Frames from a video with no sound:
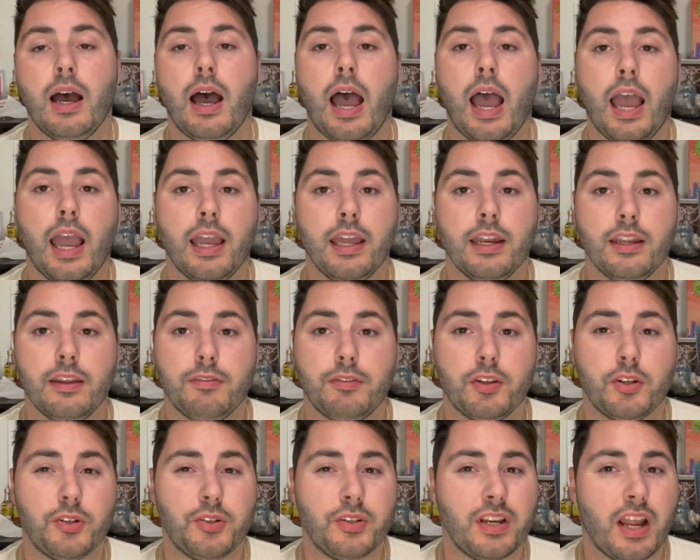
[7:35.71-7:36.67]
And if
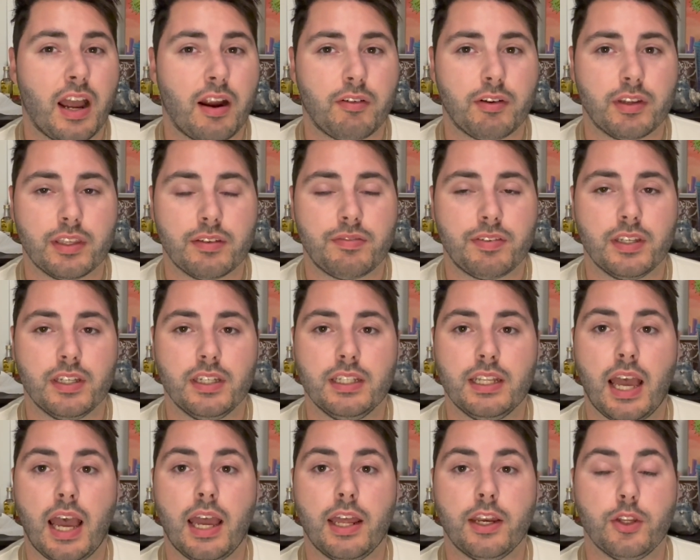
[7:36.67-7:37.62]
you're not really feeling
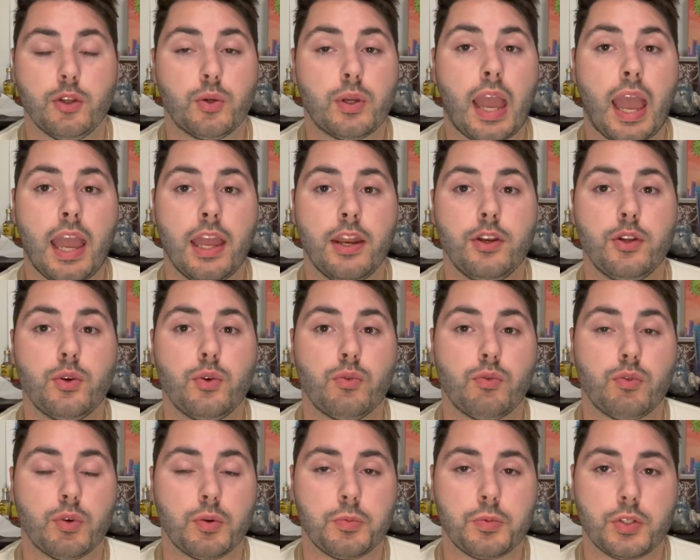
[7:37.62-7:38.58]
that, you can do
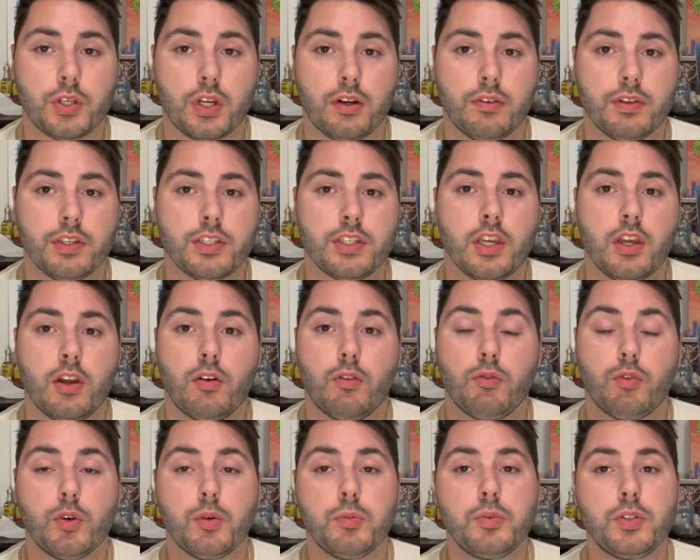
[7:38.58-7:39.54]
room service.
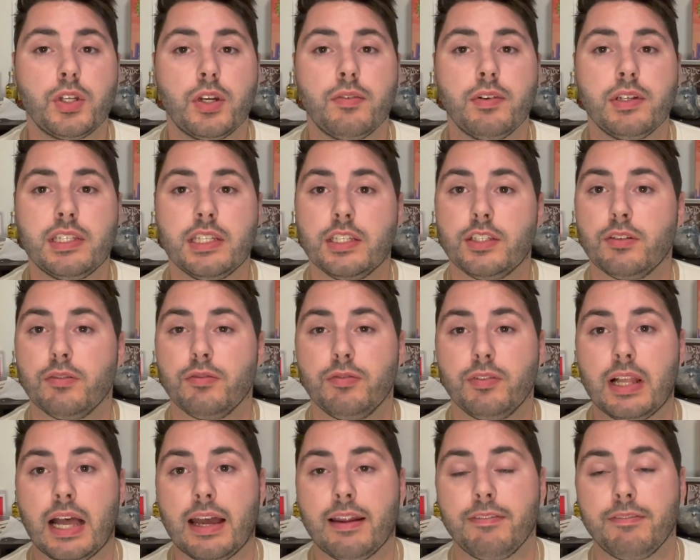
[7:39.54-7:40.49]
Room service is a
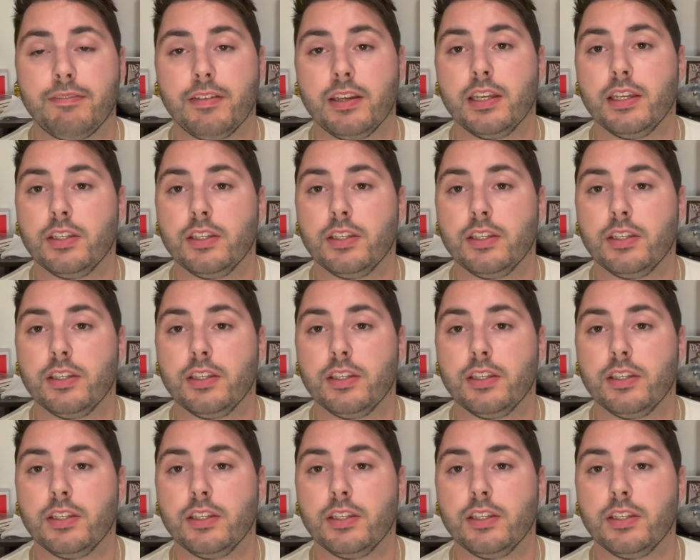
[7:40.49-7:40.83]
flat fee,